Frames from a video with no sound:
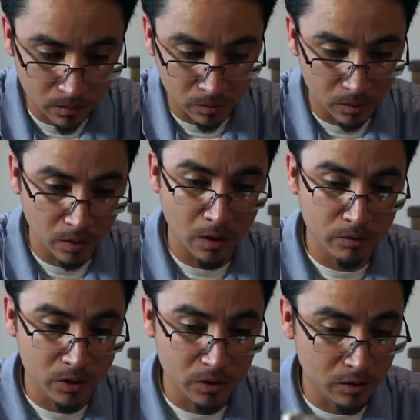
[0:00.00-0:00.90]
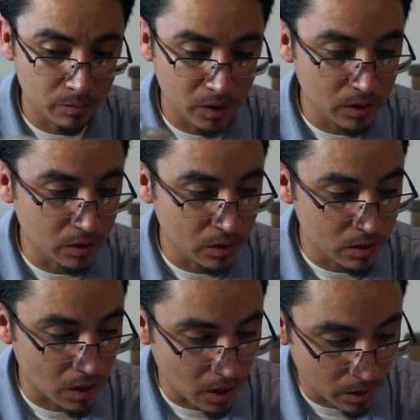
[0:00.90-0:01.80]
Well, obviously it's missing the
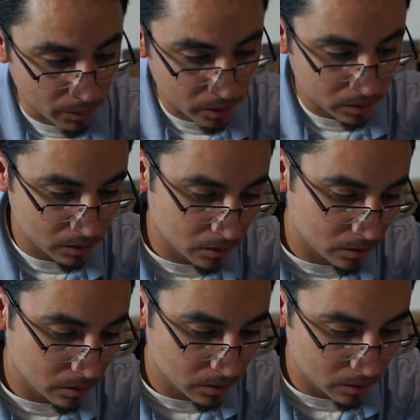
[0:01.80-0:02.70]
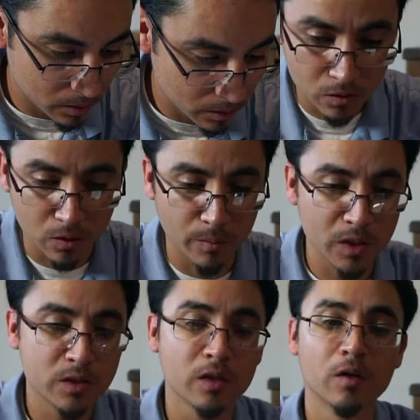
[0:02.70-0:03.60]
top. So I might
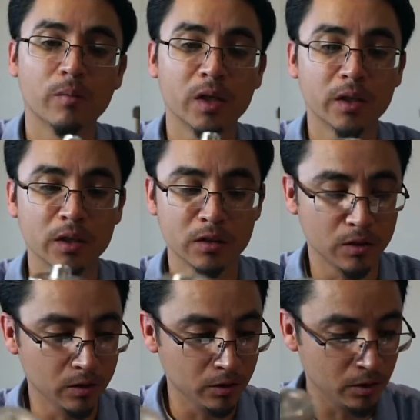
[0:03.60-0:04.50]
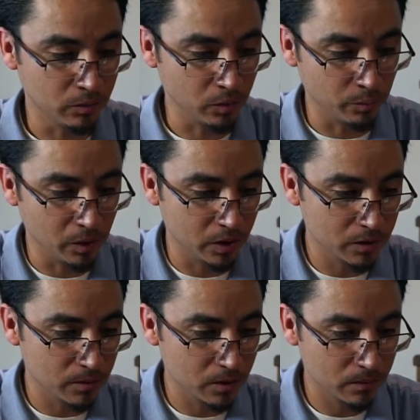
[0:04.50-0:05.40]
sell mine as a
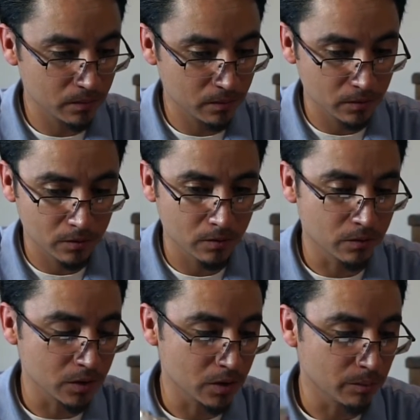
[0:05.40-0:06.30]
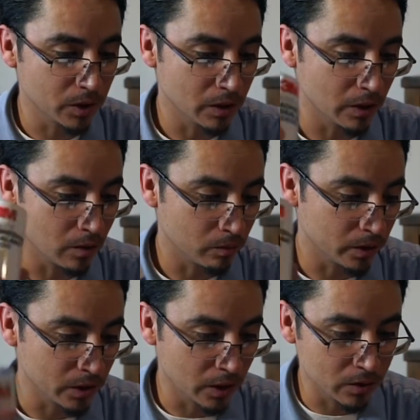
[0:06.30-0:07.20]
replacement for somebody that
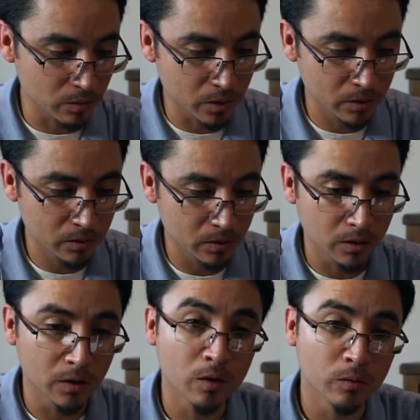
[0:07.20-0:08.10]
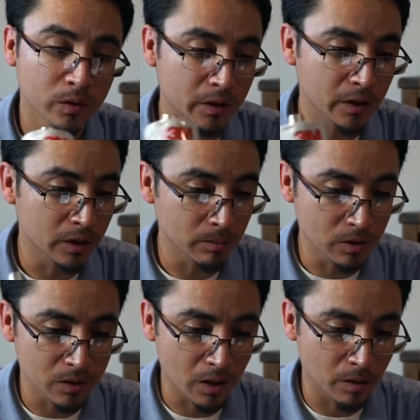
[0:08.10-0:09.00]
already has one, and hopefully they keep the
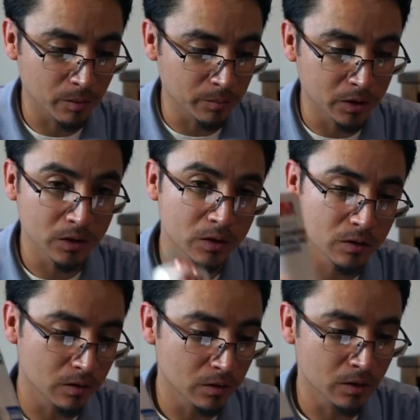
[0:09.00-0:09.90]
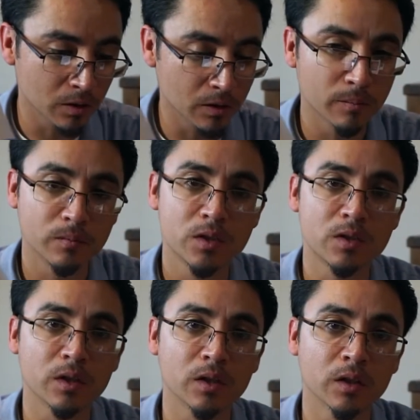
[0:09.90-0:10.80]
top. I'm gonna just
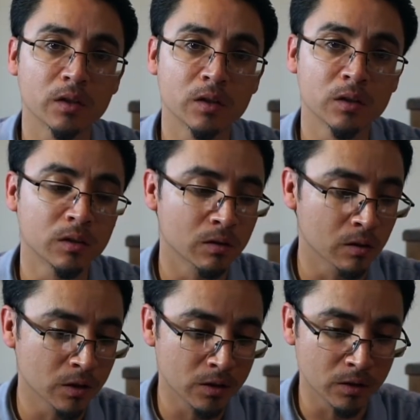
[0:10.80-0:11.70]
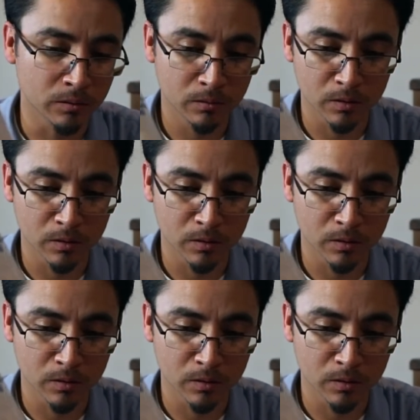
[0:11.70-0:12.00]
state that in the listing.